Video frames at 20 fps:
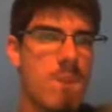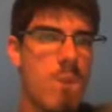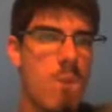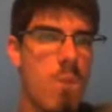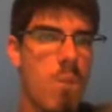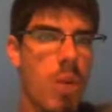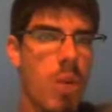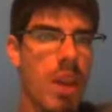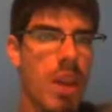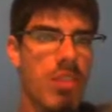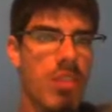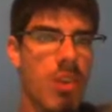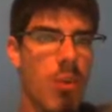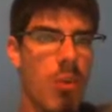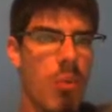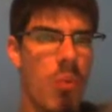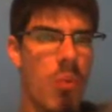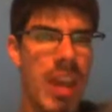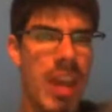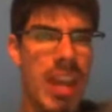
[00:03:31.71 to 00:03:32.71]
went
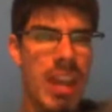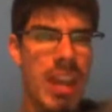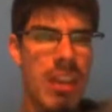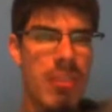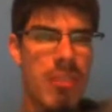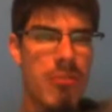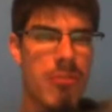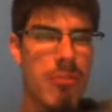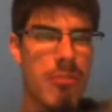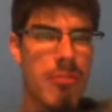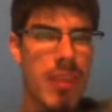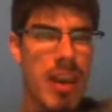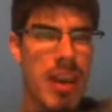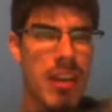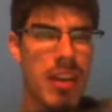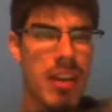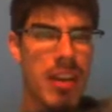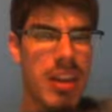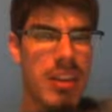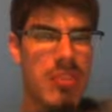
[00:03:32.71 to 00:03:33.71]
away from
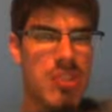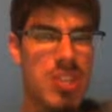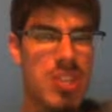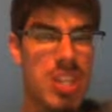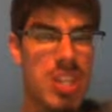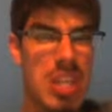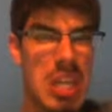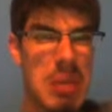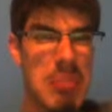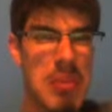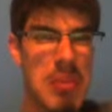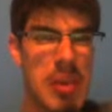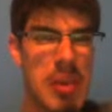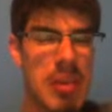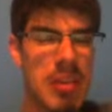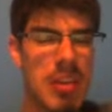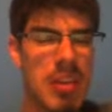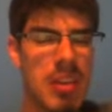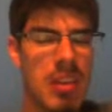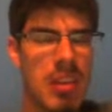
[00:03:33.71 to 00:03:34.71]
that kind of scheme.
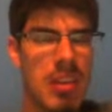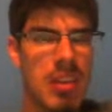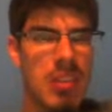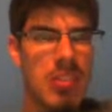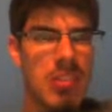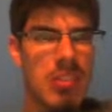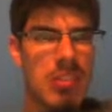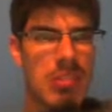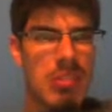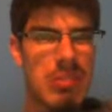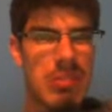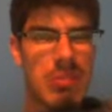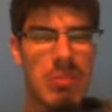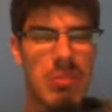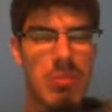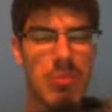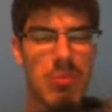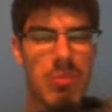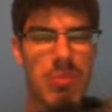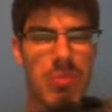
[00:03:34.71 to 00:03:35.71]

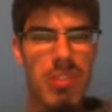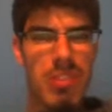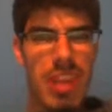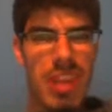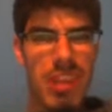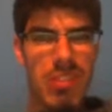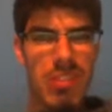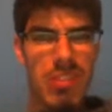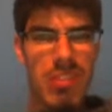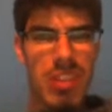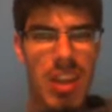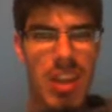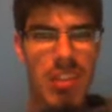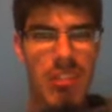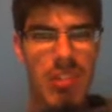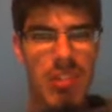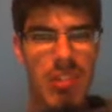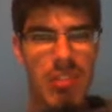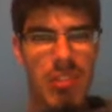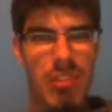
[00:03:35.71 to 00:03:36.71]
So that's
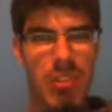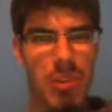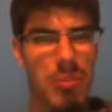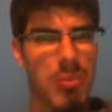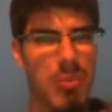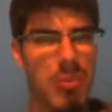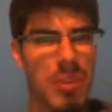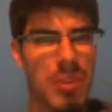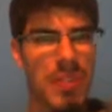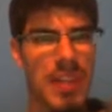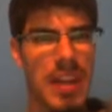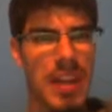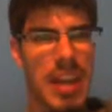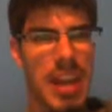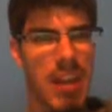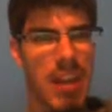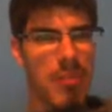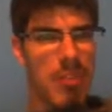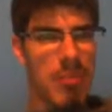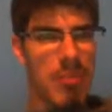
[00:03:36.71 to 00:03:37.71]
another little point that I
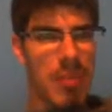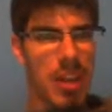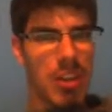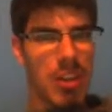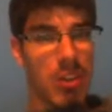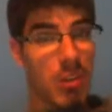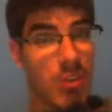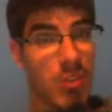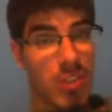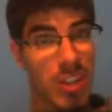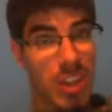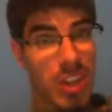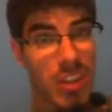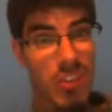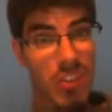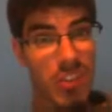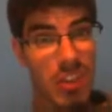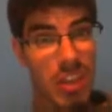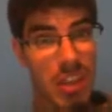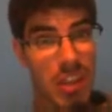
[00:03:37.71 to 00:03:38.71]
have with my new city
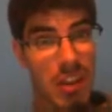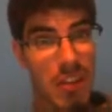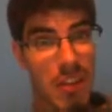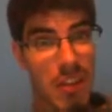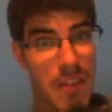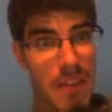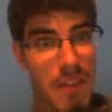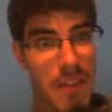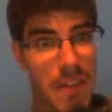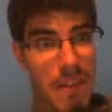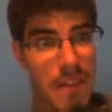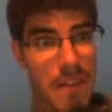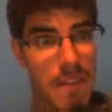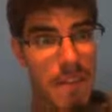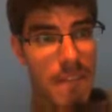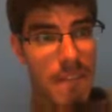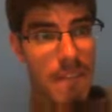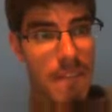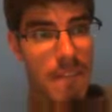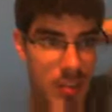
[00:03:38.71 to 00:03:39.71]
design.
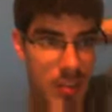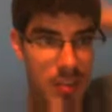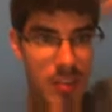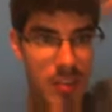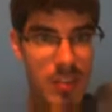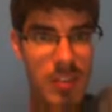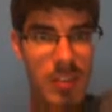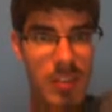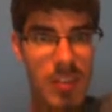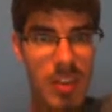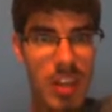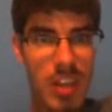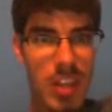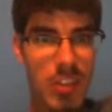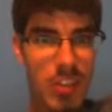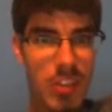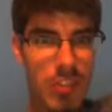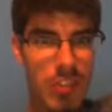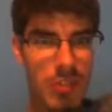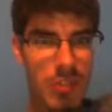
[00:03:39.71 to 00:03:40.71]

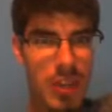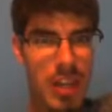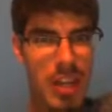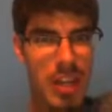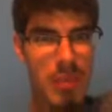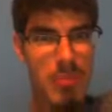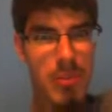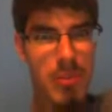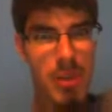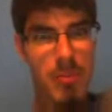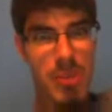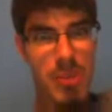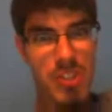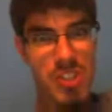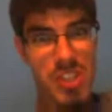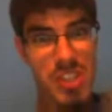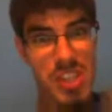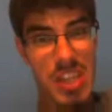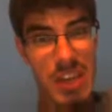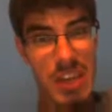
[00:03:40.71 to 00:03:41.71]
It's also kind of pretty
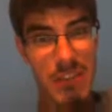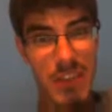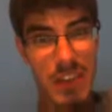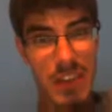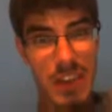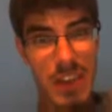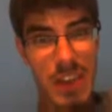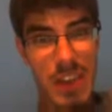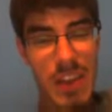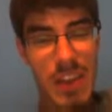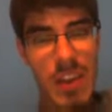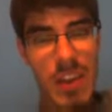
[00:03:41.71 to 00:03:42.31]
much given